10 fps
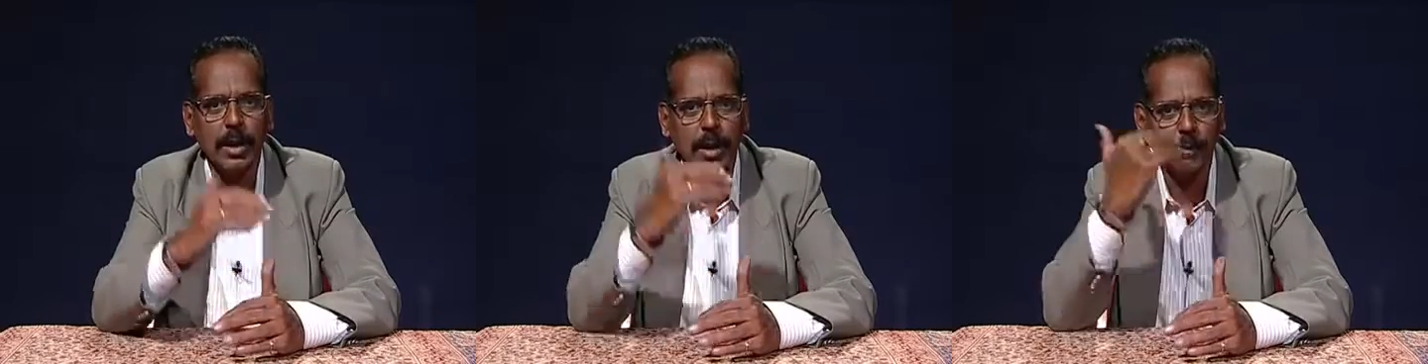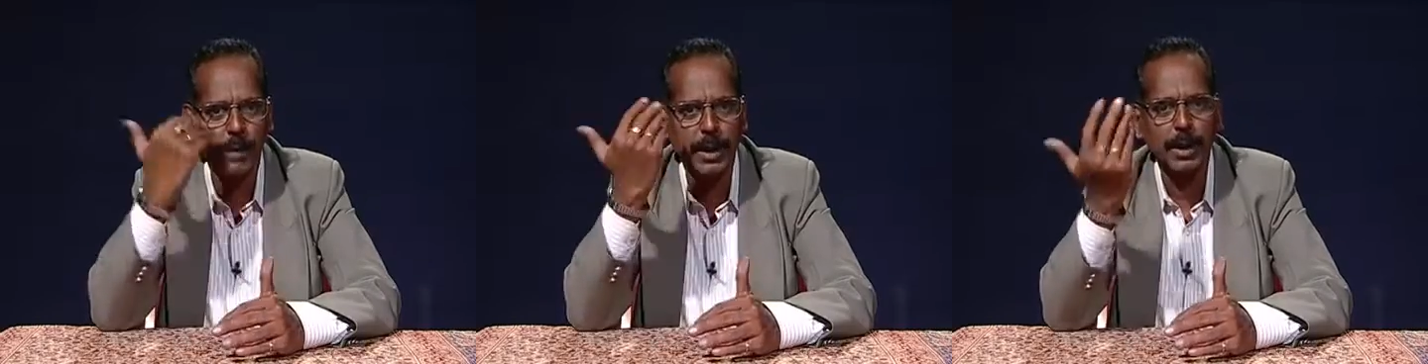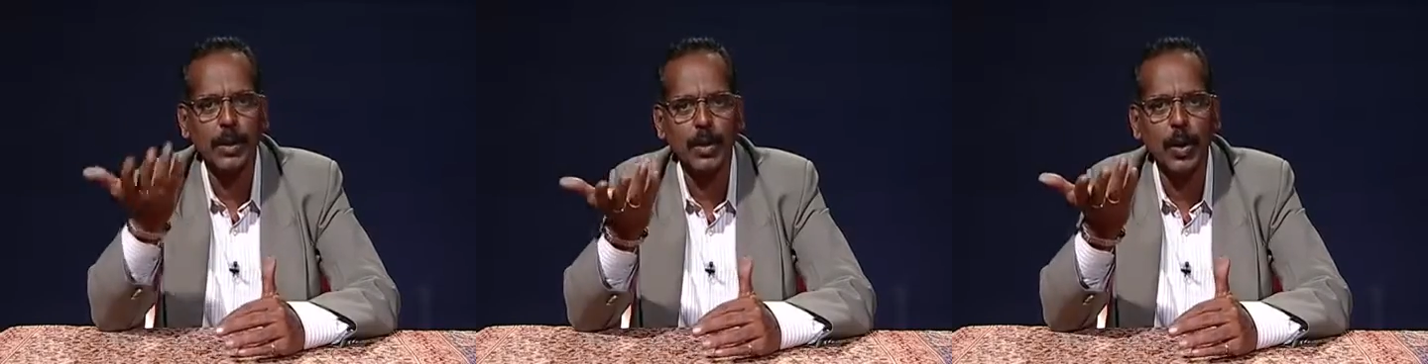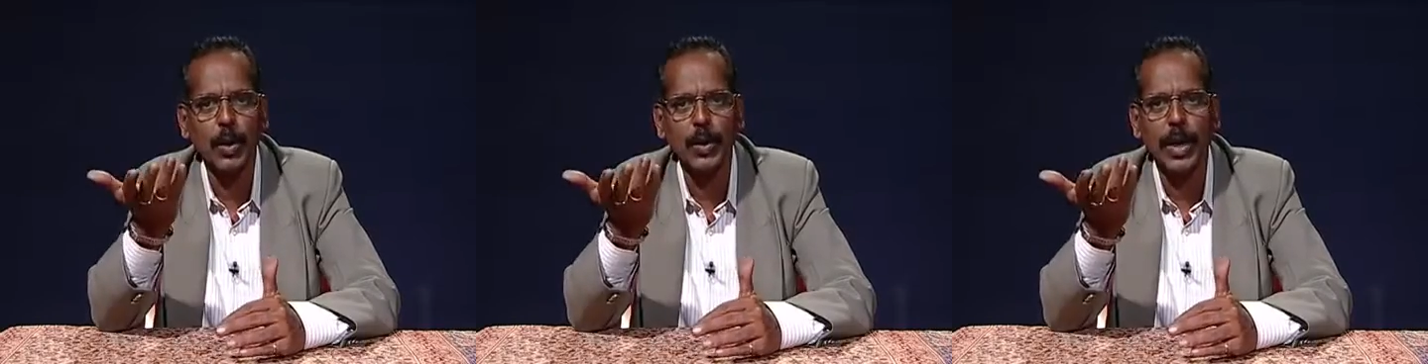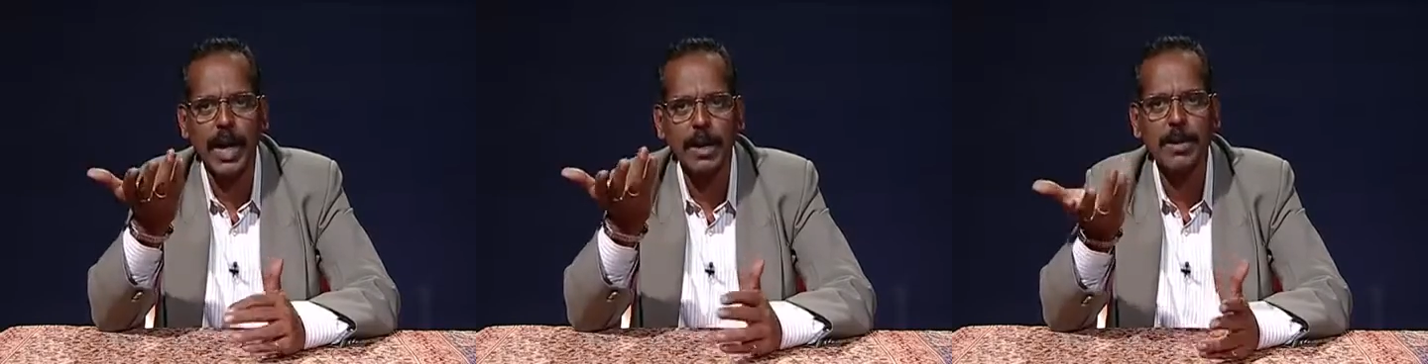if there is no
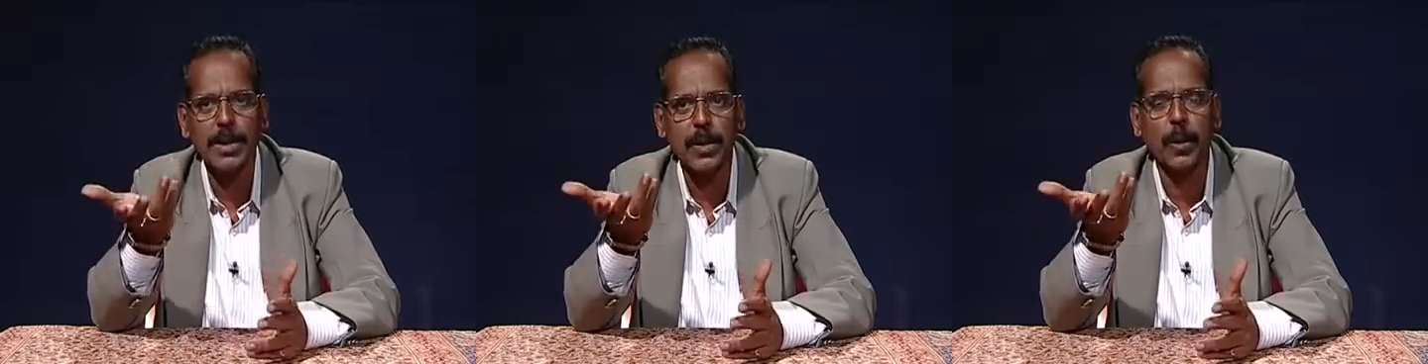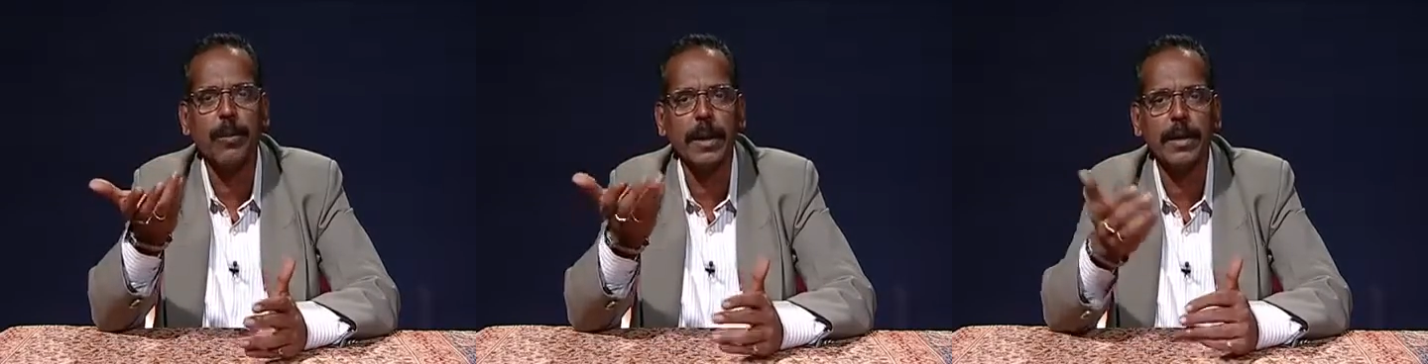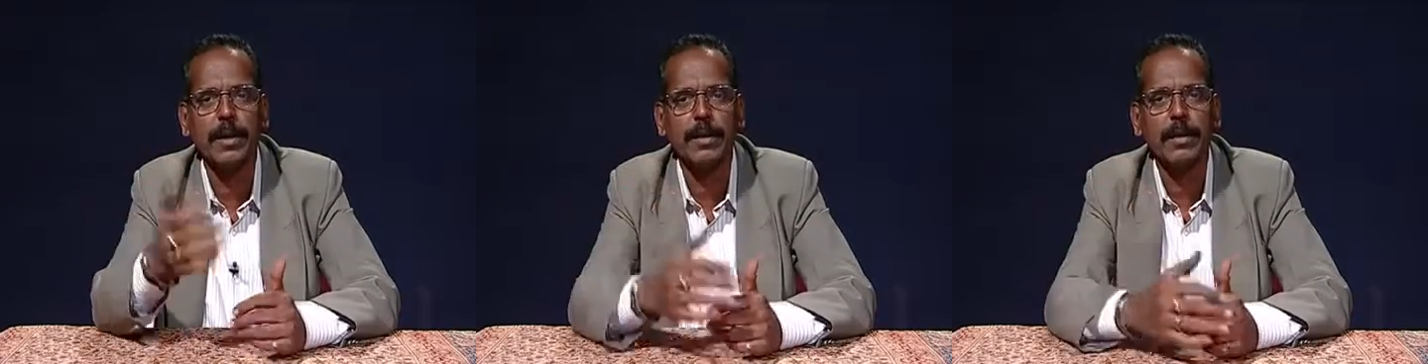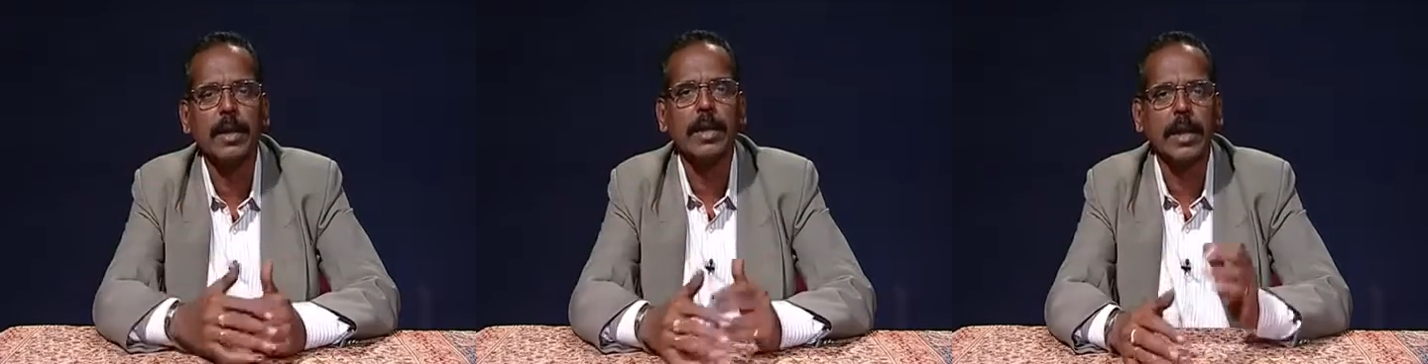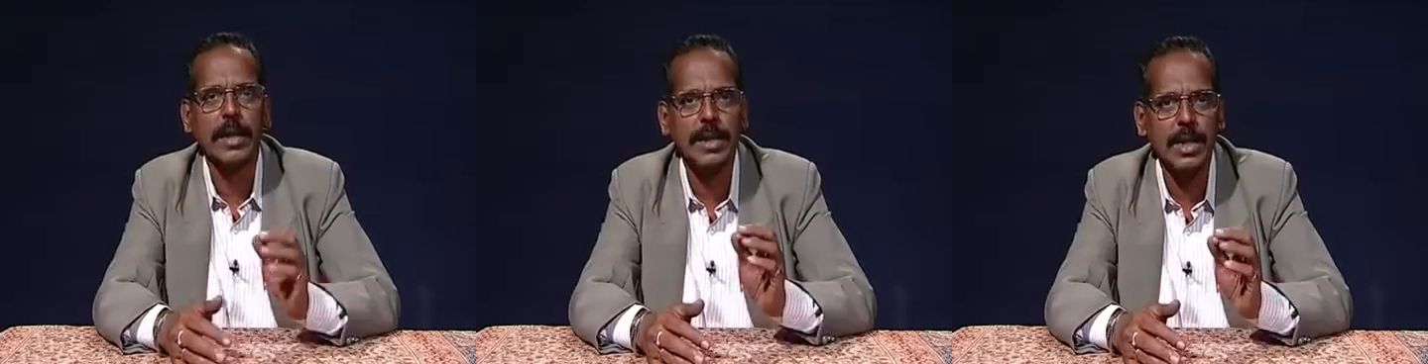unanimous opinion
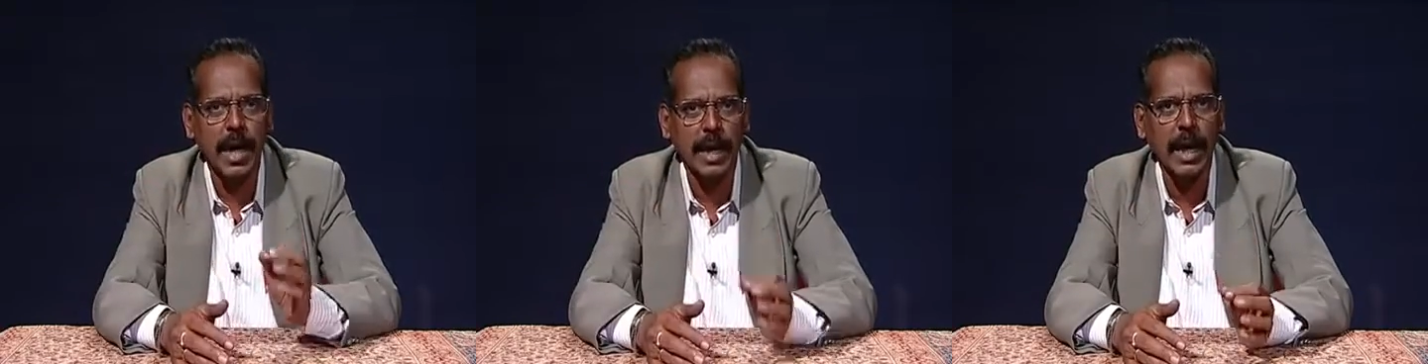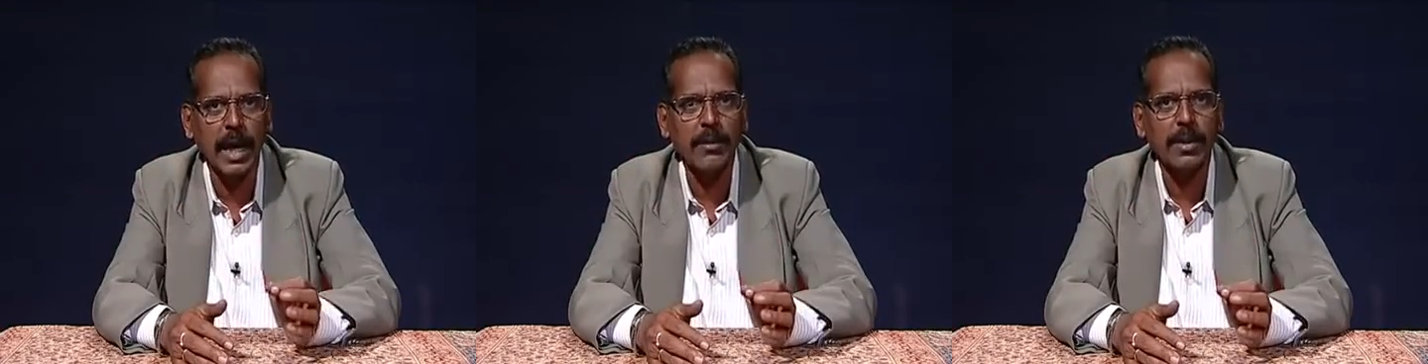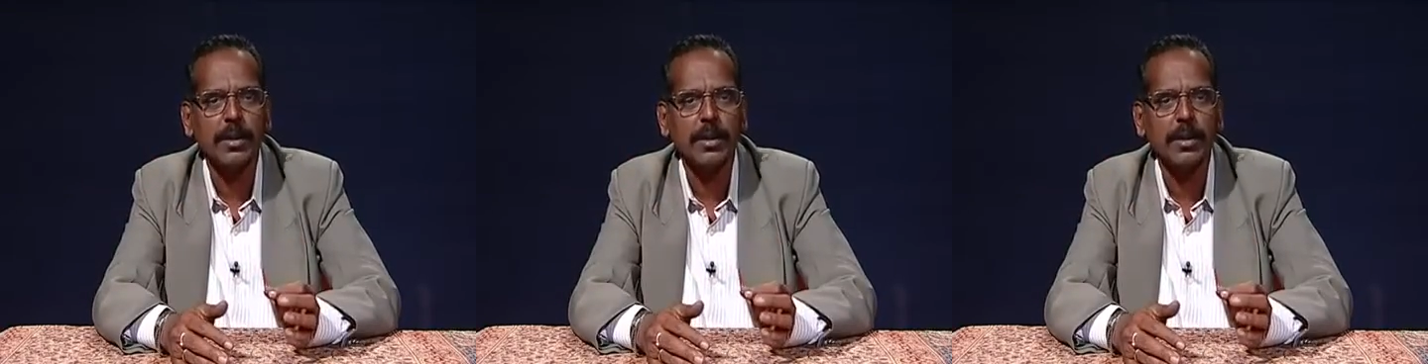is arrived